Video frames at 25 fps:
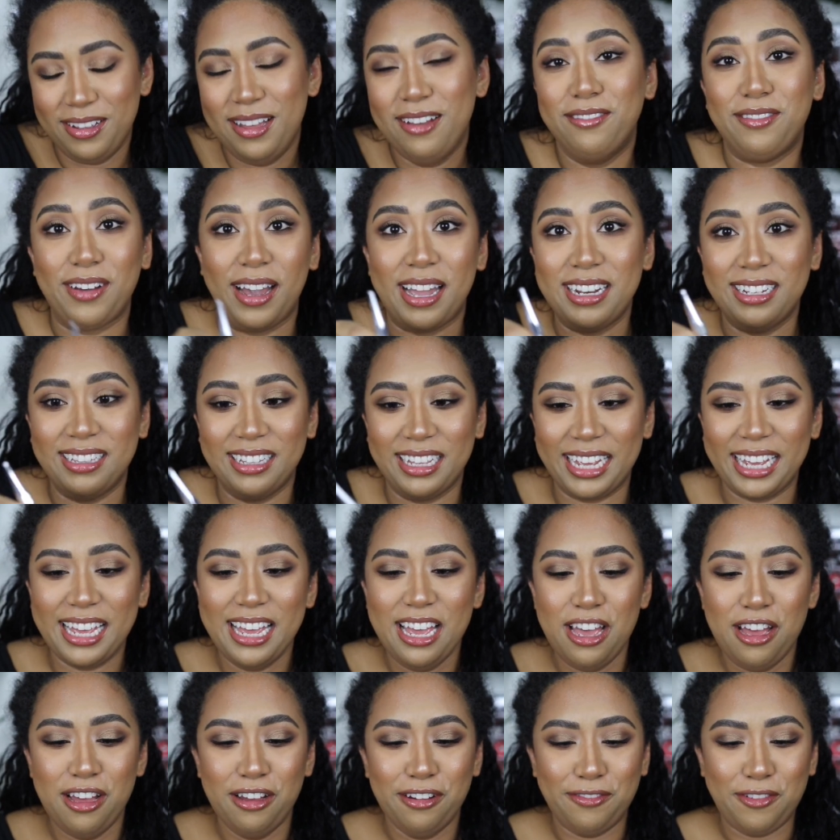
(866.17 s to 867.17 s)
finally,
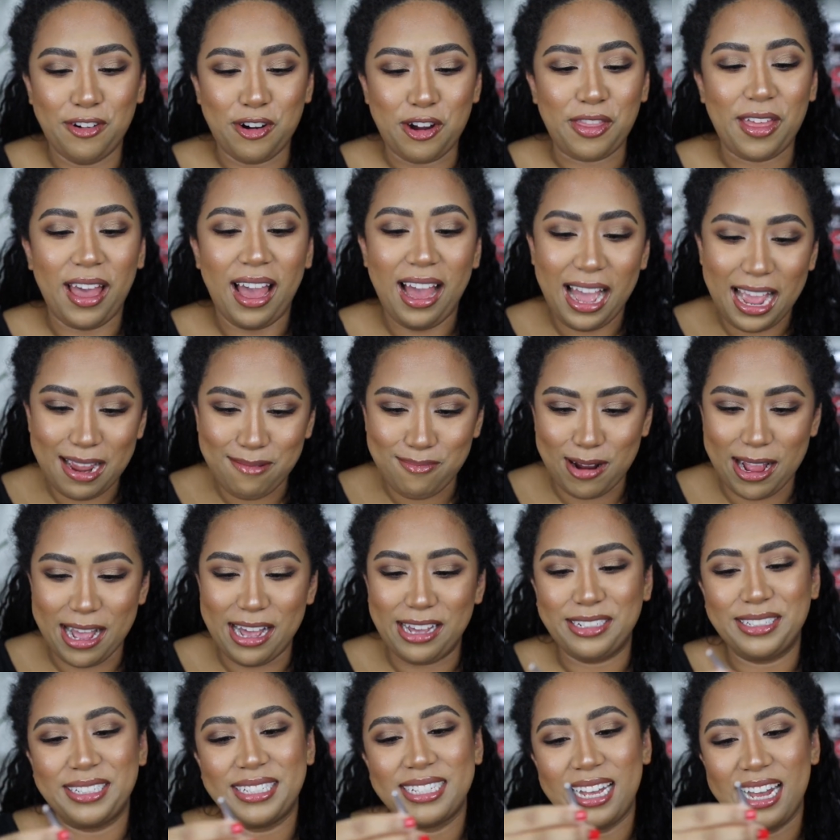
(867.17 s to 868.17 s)
for the
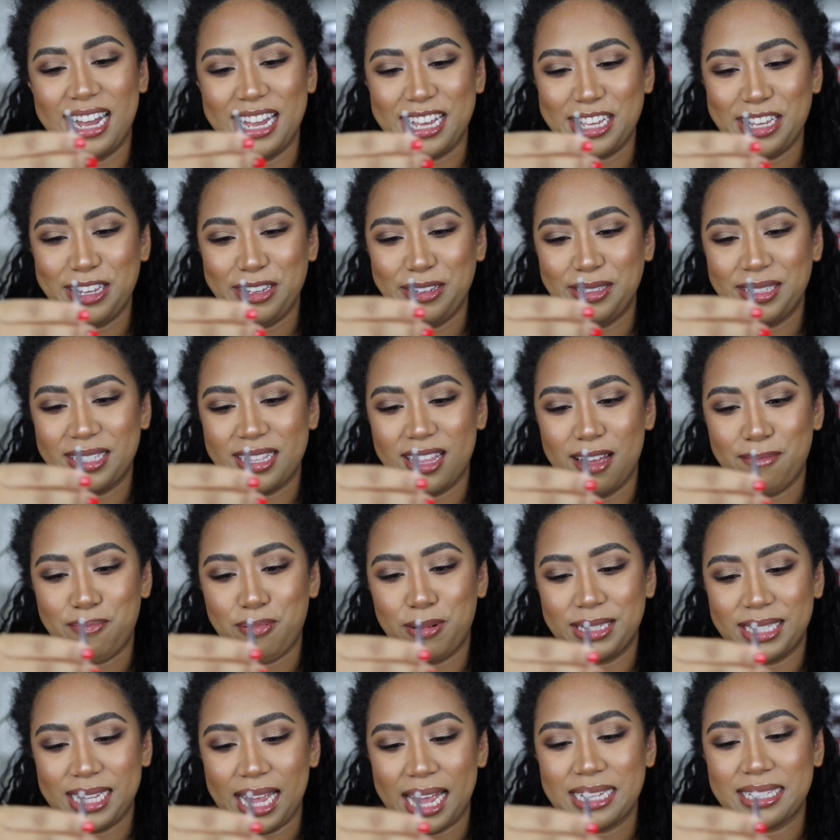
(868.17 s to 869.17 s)
eyebrows, I use the
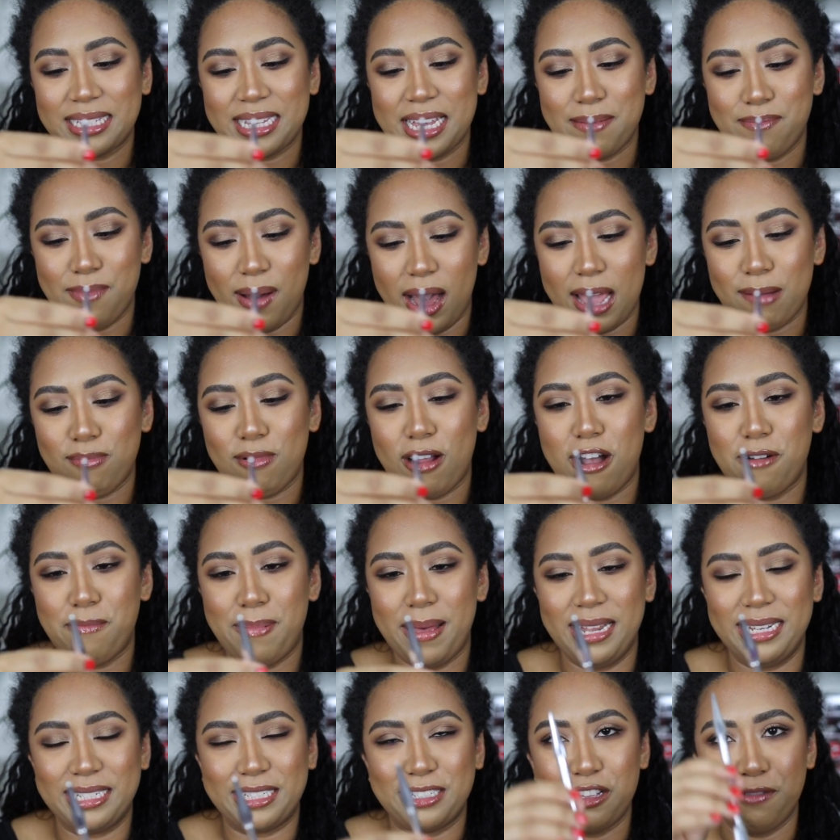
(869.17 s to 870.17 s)
Precisely My Brow
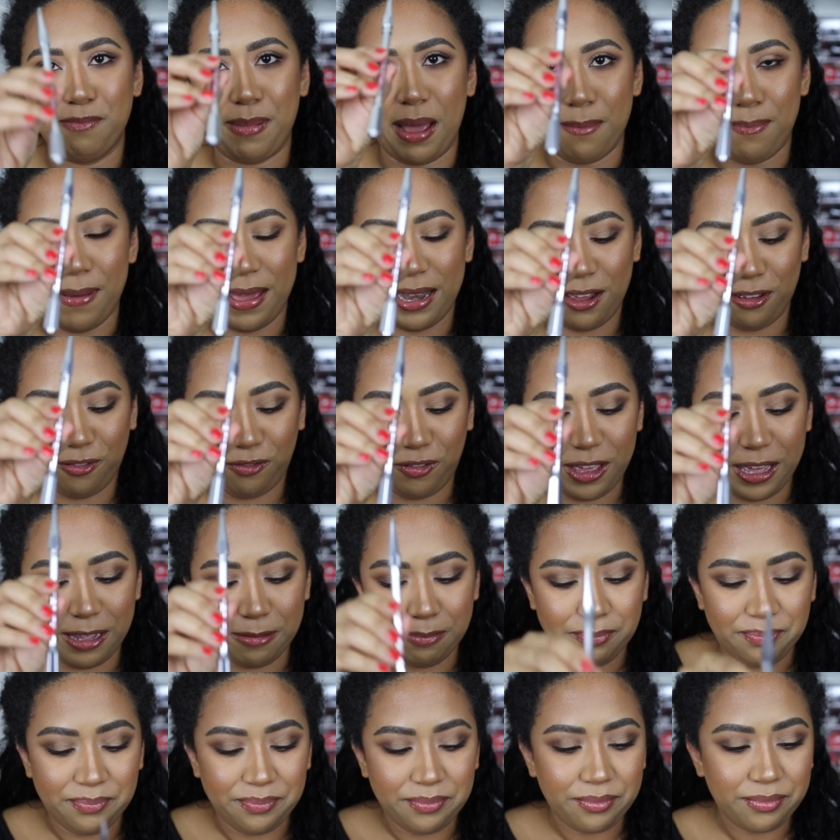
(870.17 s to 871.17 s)
Pencil by
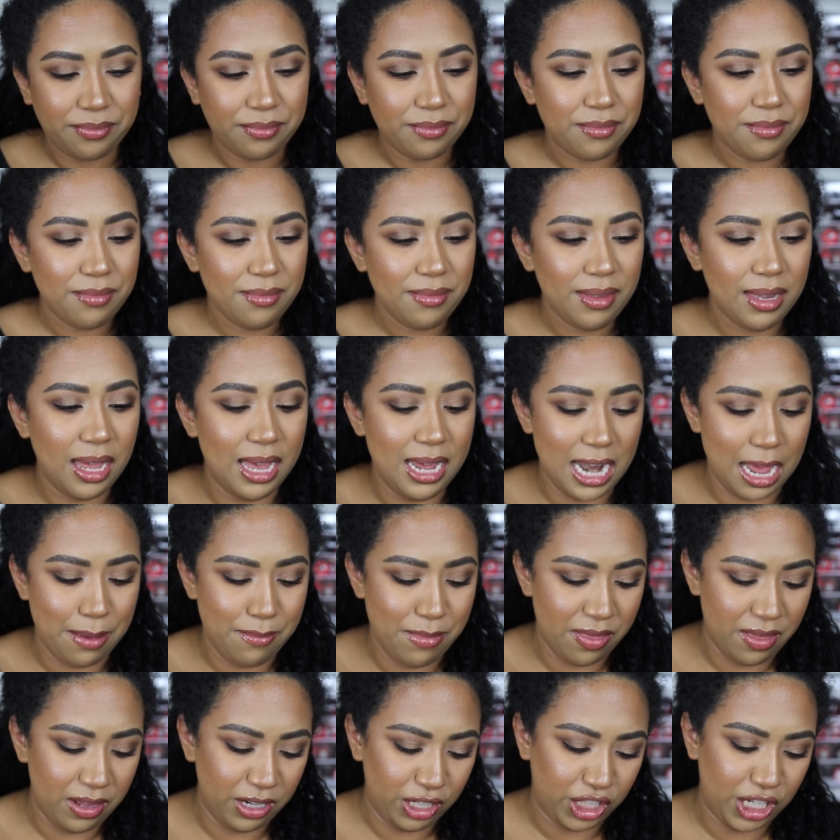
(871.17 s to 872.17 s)
Benefit, and
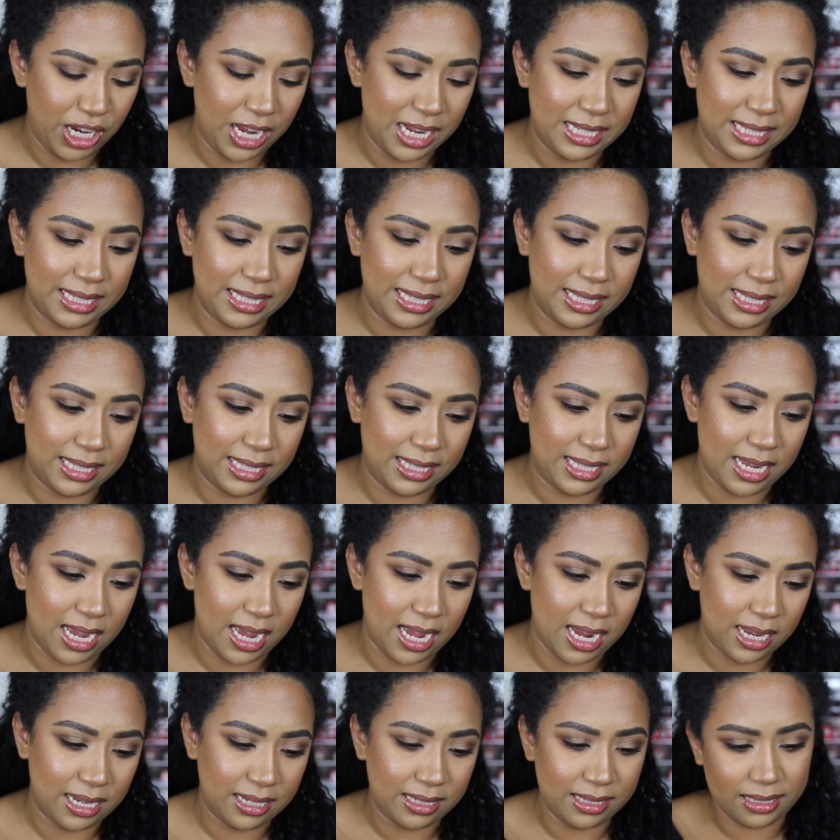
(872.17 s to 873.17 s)
I'm in the shade
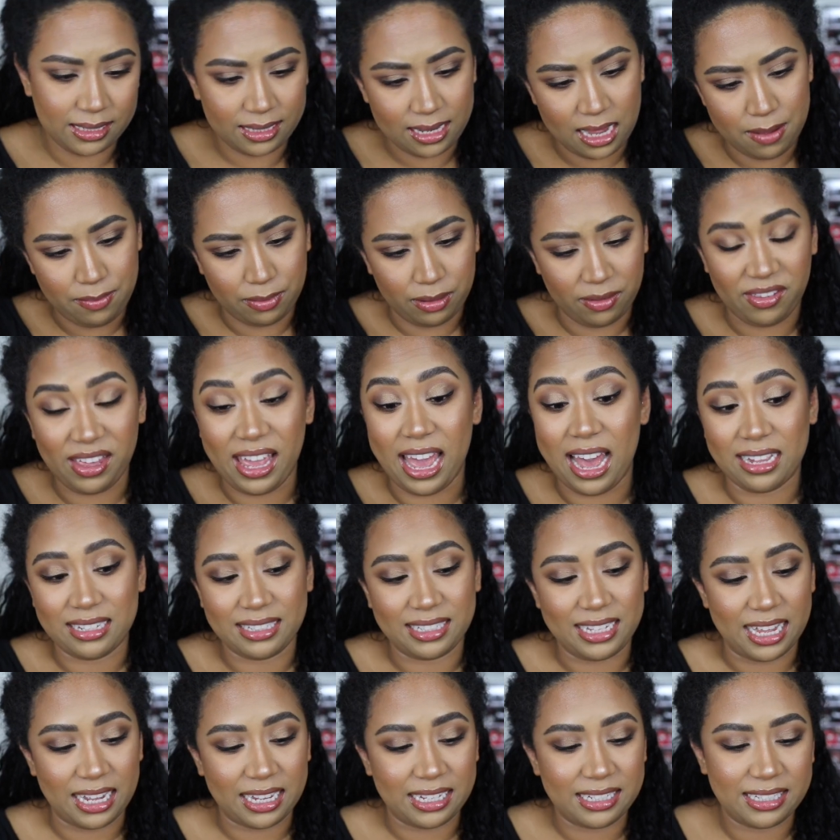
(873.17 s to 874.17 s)
6, I believe, yeah,
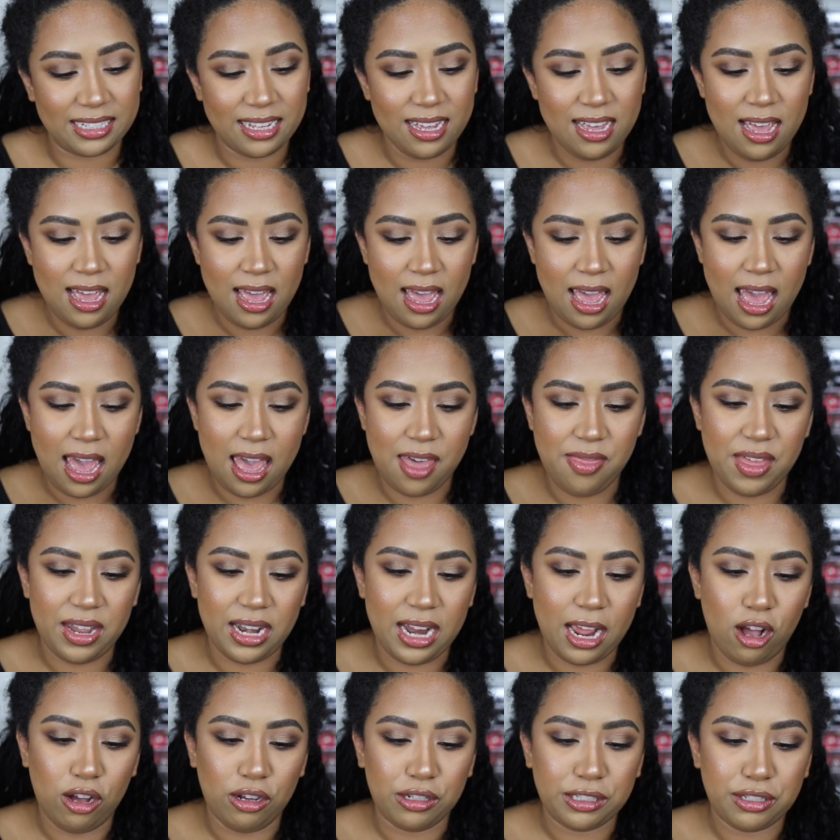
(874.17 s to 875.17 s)
6. And
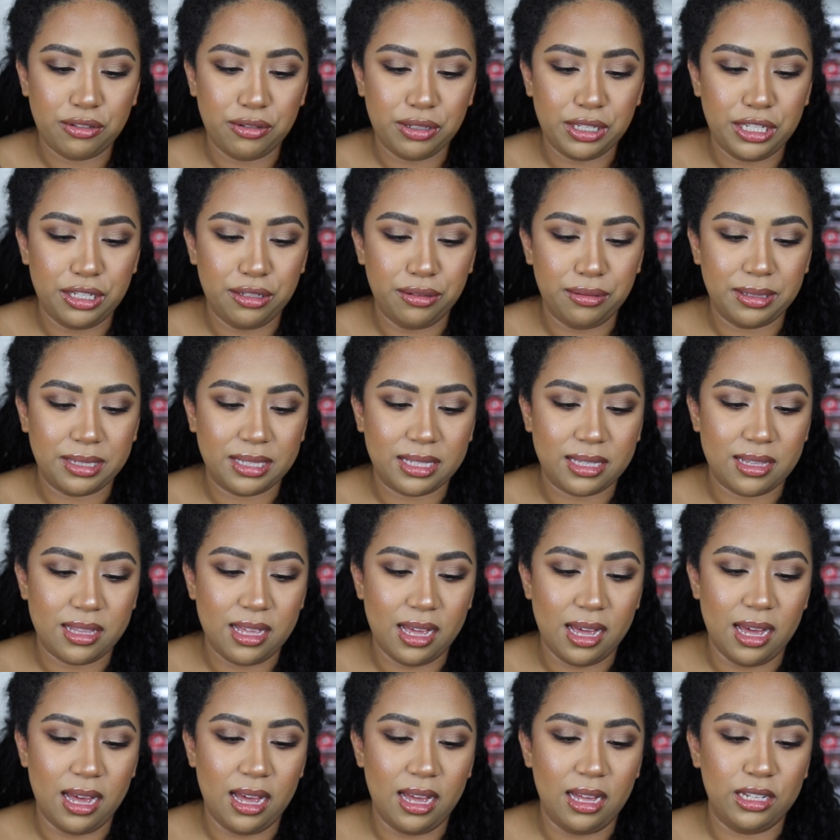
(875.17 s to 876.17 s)
then I also use
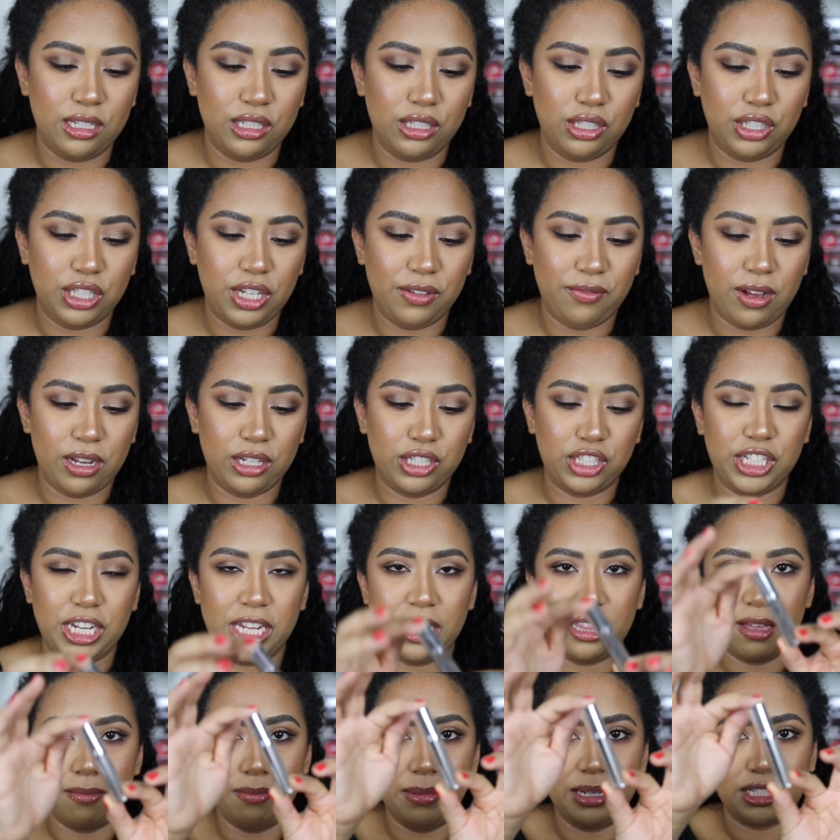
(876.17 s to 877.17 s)
the
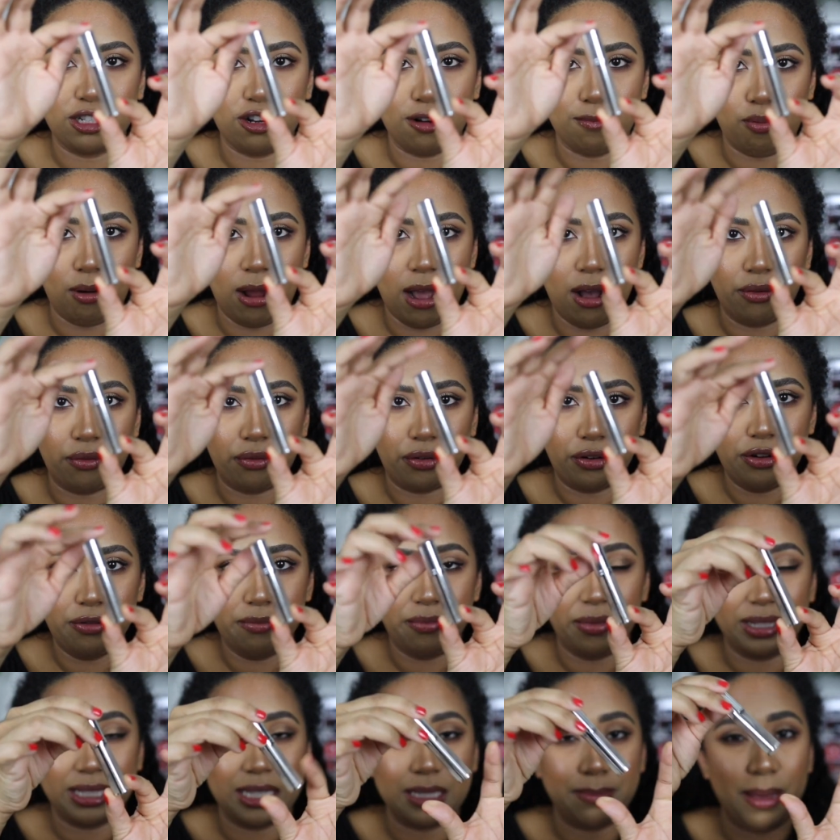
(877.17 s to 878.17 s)
Givenchy, the Mr. Brow
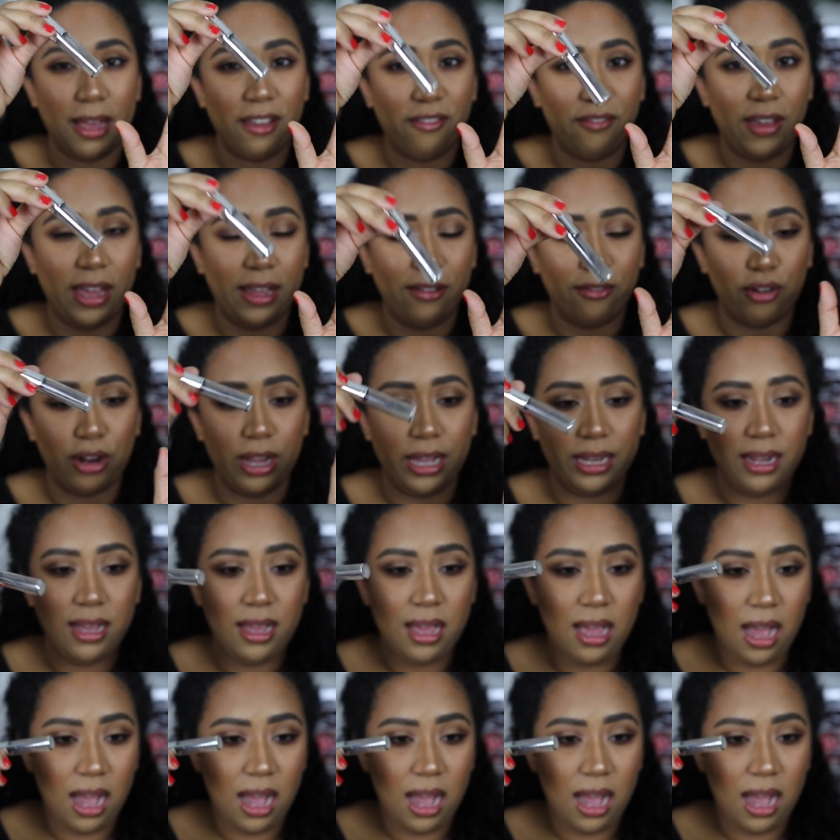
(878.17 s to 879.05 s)
Groom. This is my favorite